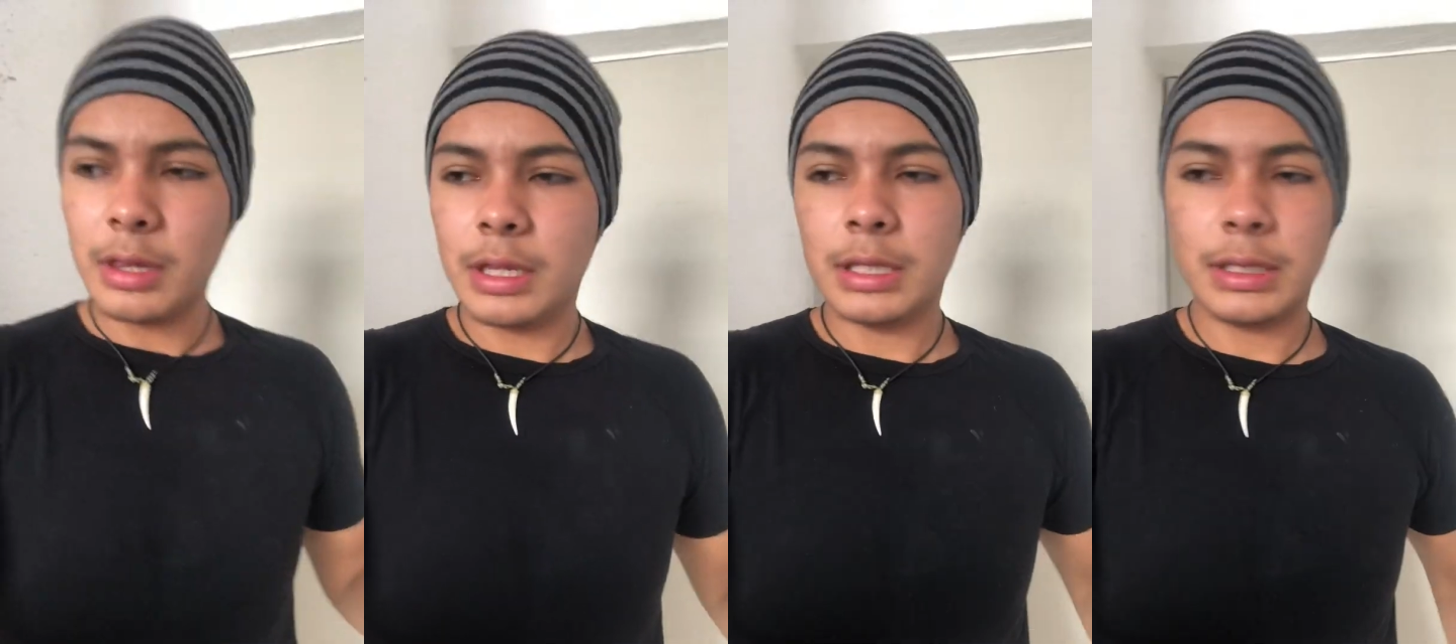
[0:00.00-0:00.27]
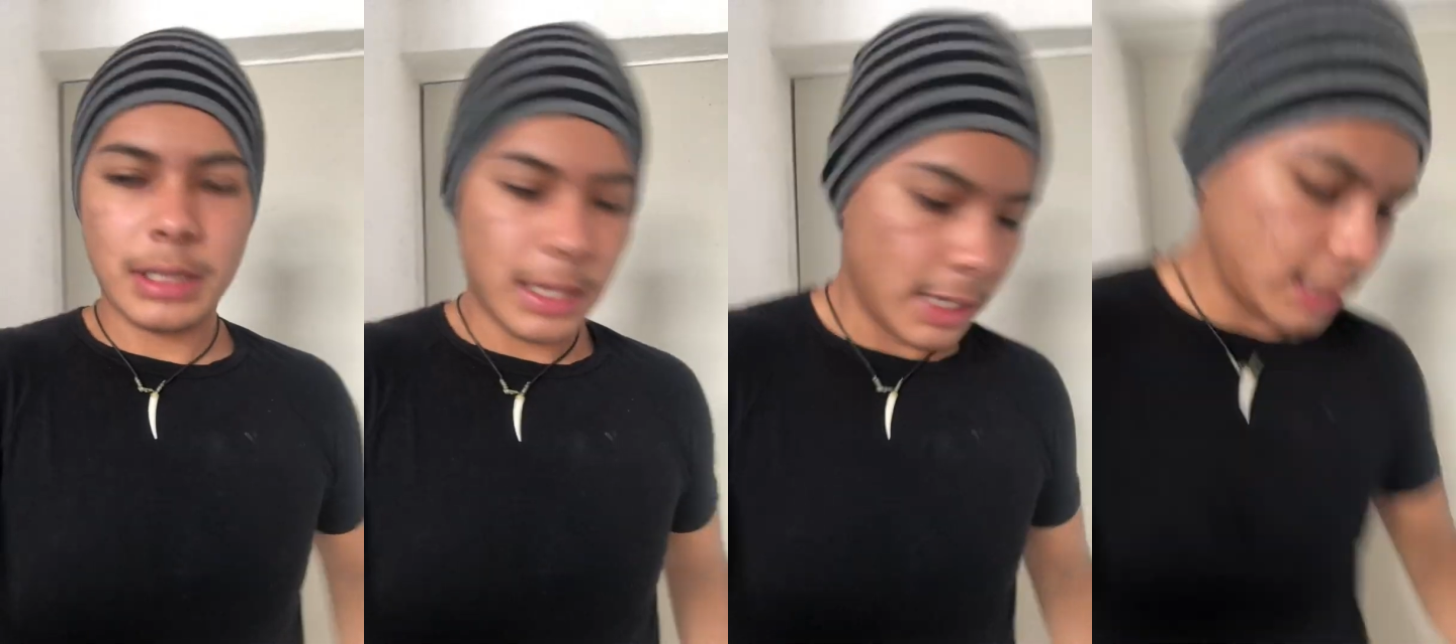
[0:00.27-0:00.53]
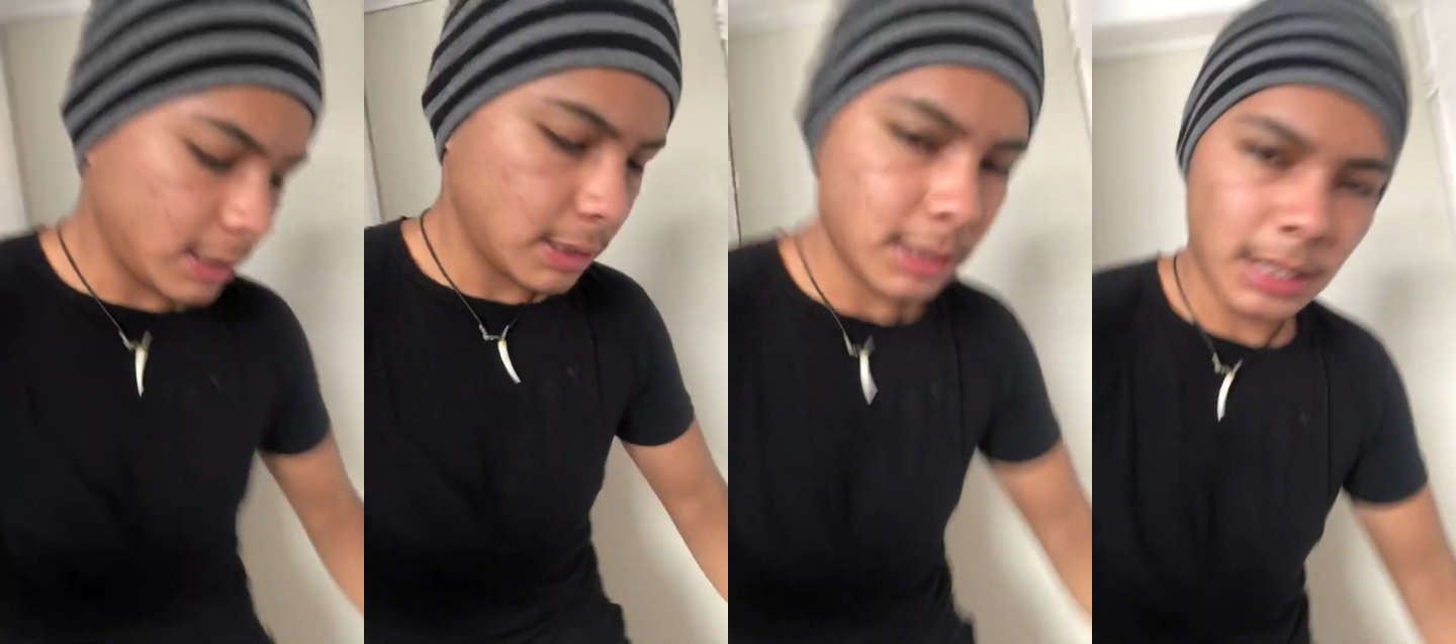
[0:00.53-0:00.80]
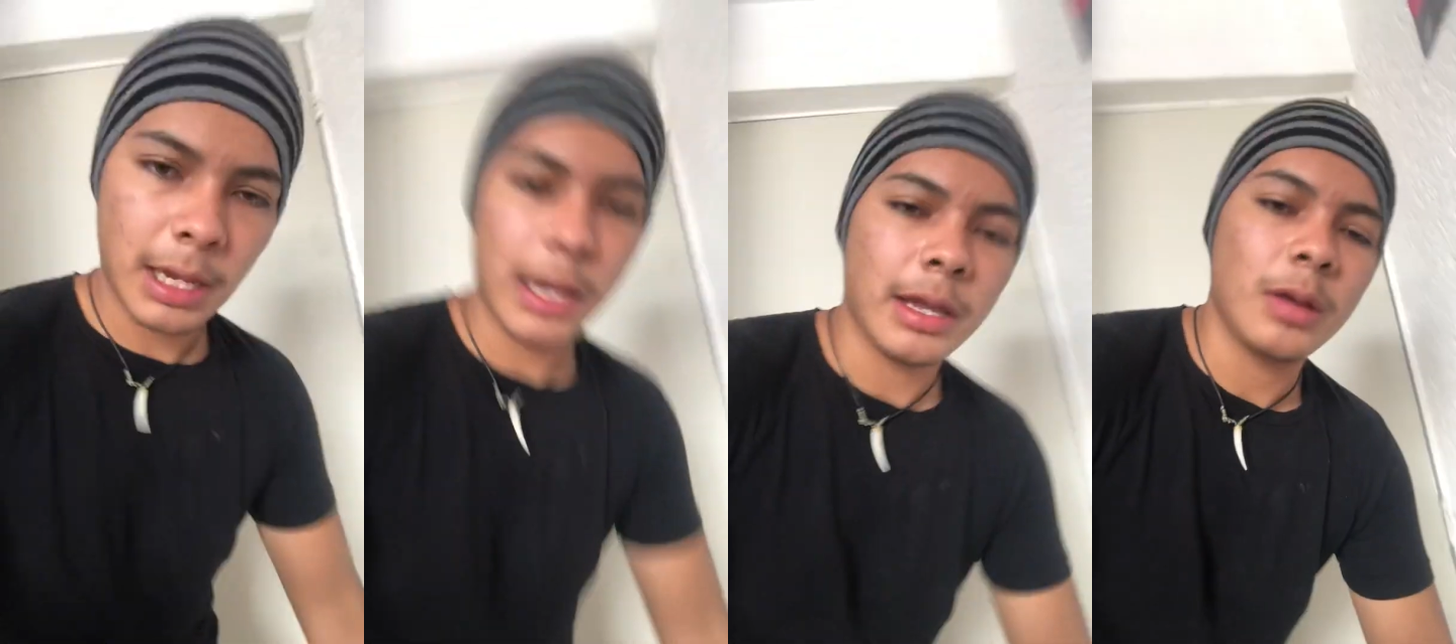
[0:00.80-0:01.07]
this case
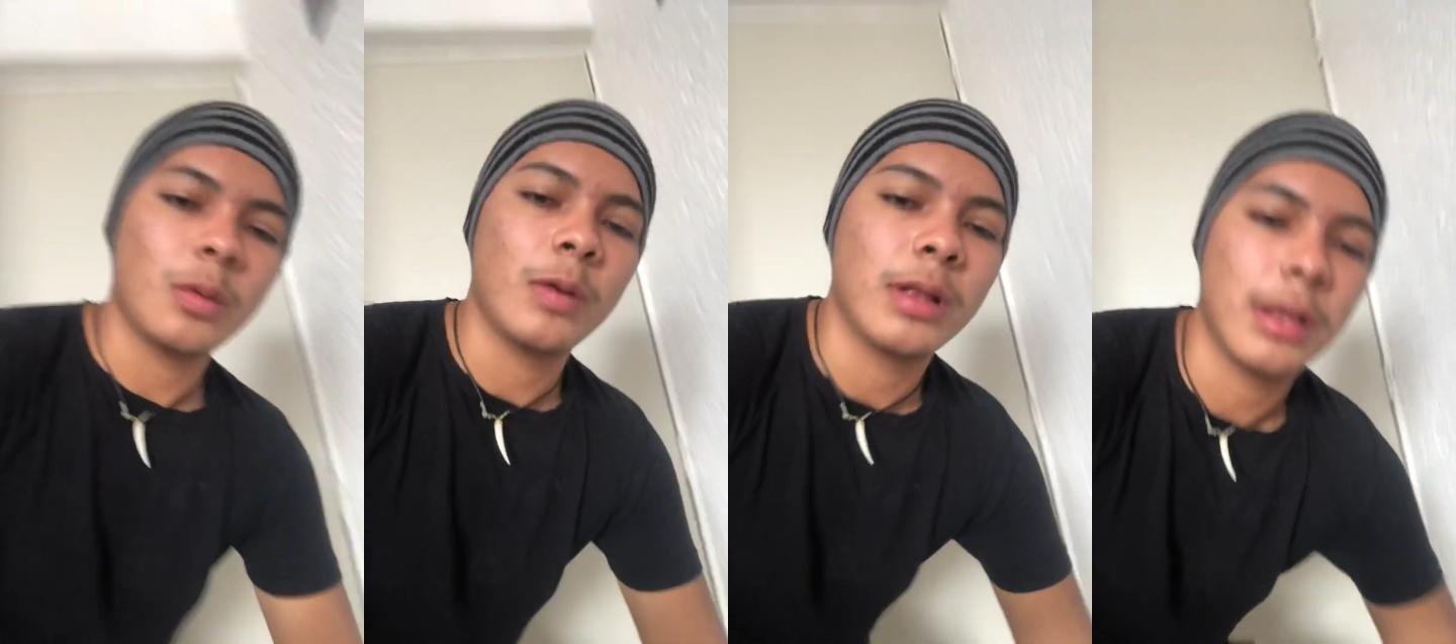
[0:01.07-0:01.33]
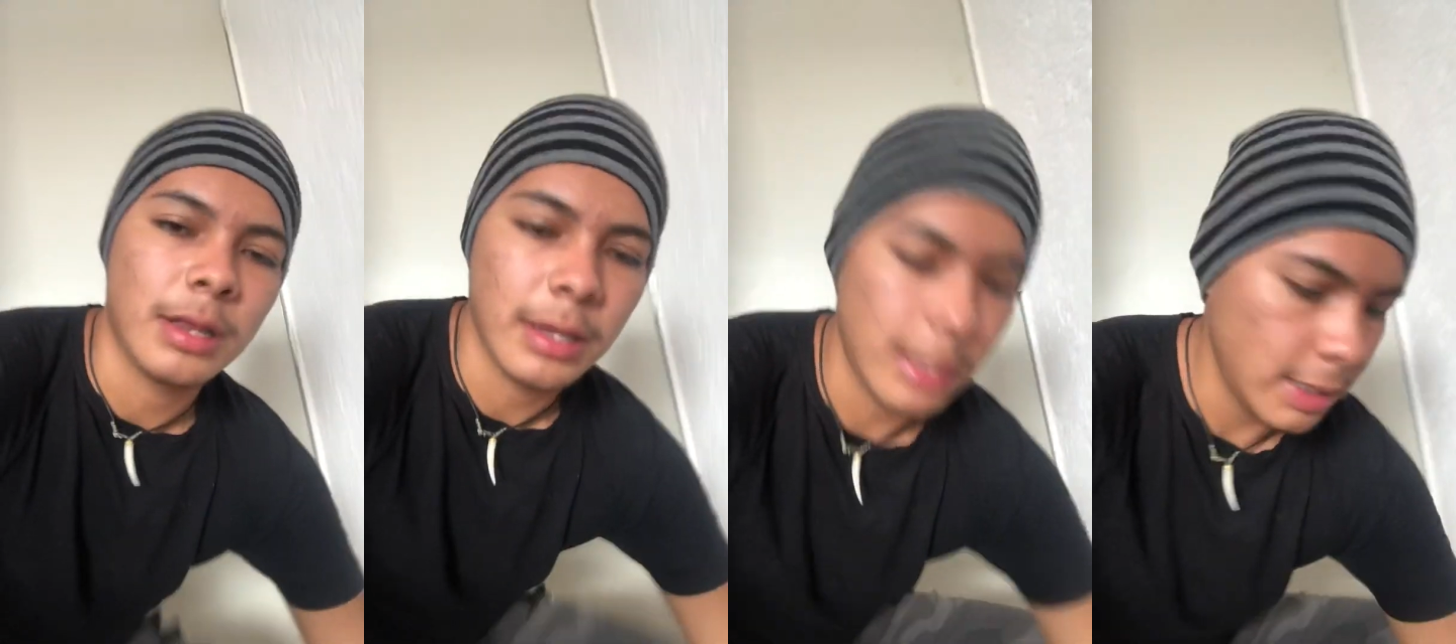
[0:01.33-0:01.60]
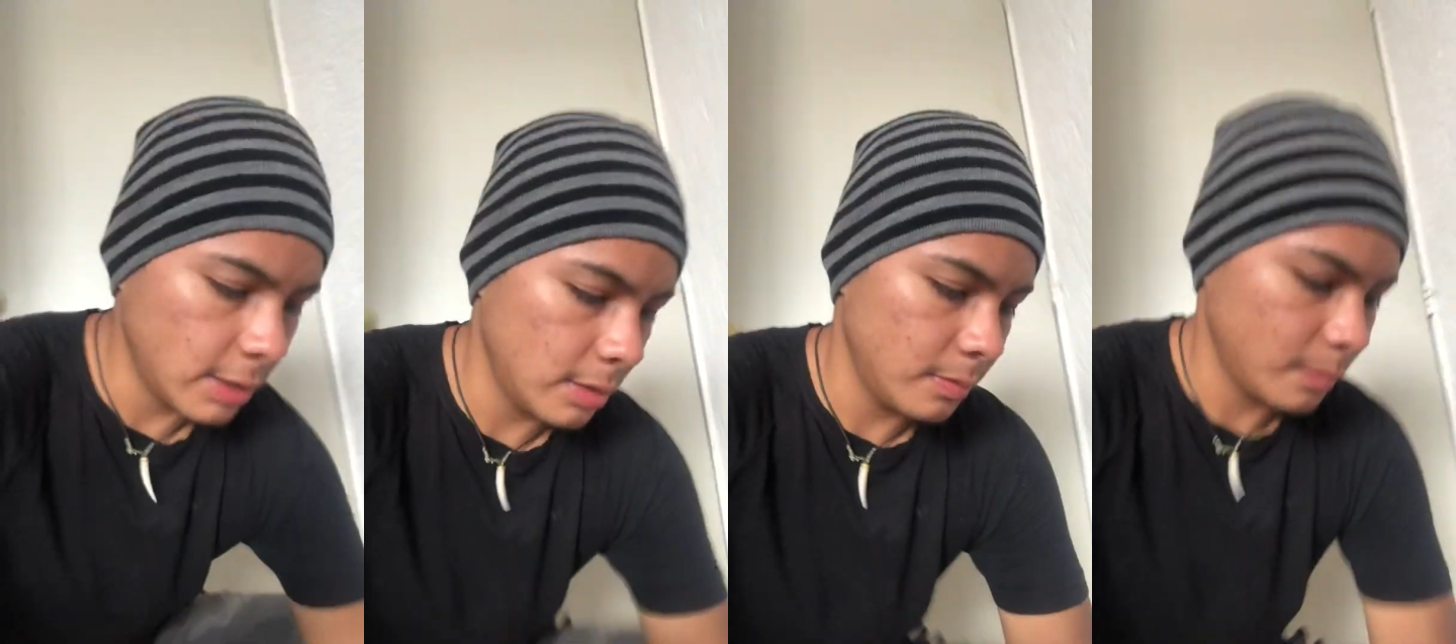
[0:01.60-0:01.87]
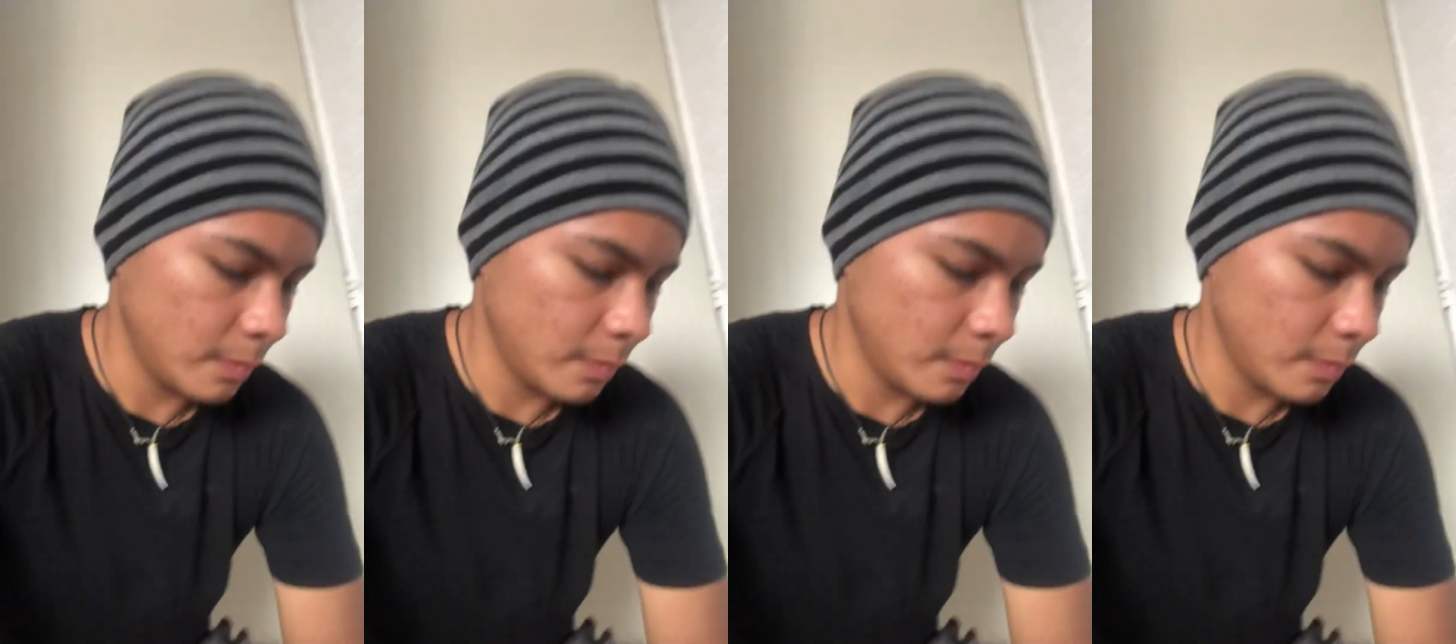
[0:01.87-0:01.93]
I will clean